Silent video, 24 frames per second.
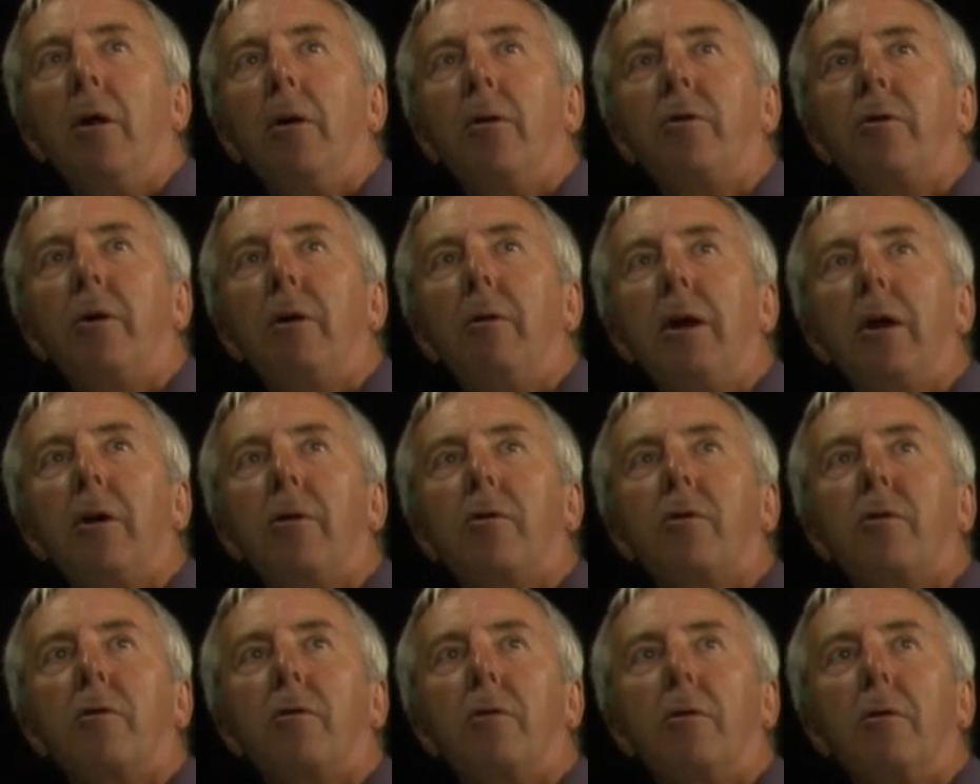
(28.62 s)
So
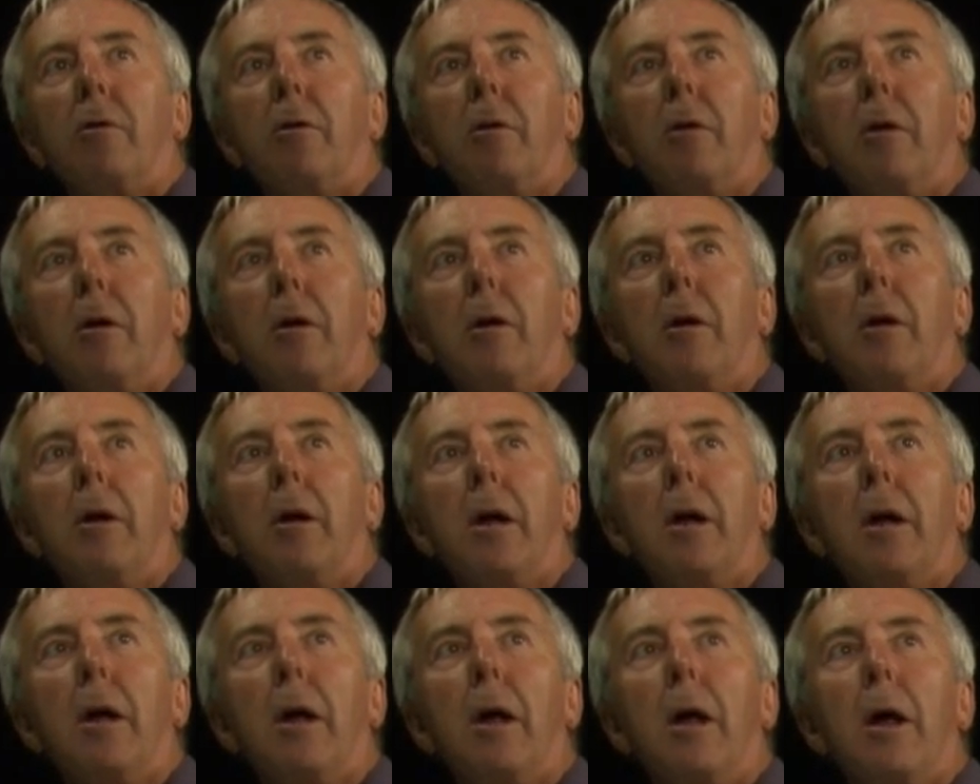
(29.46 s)
let's
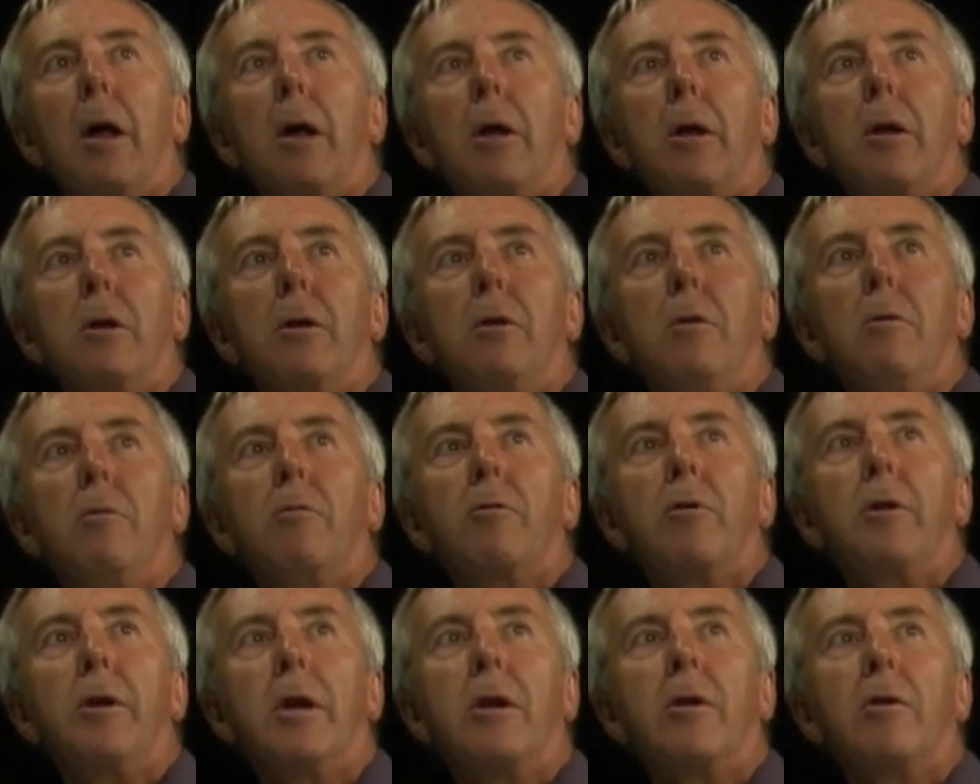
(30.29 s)

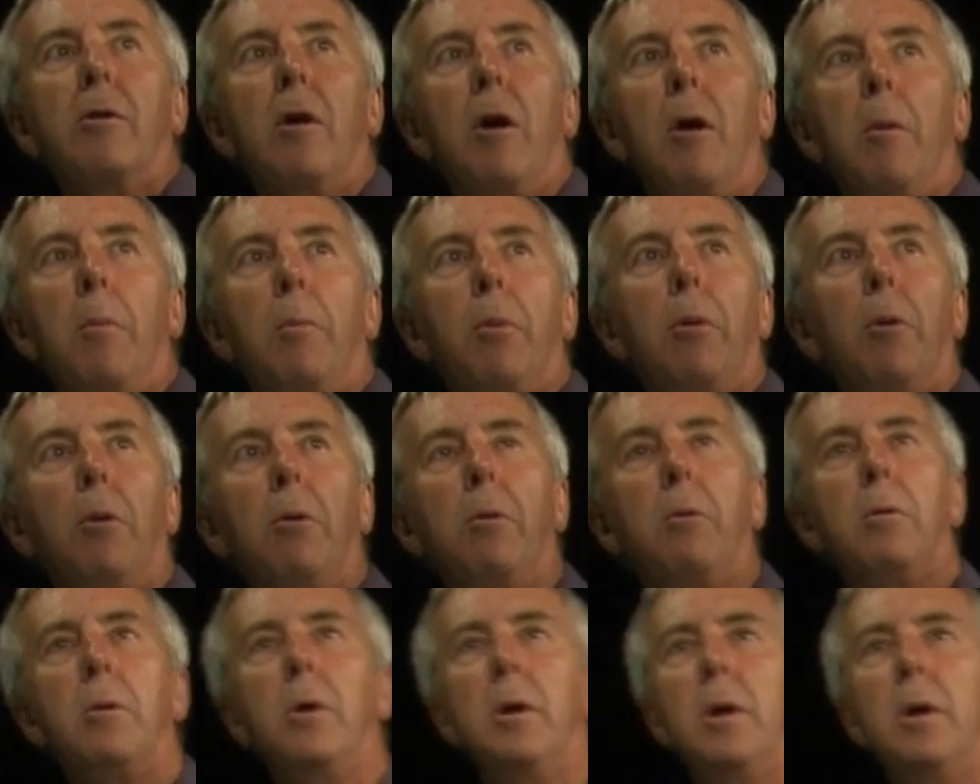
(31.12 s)
use an example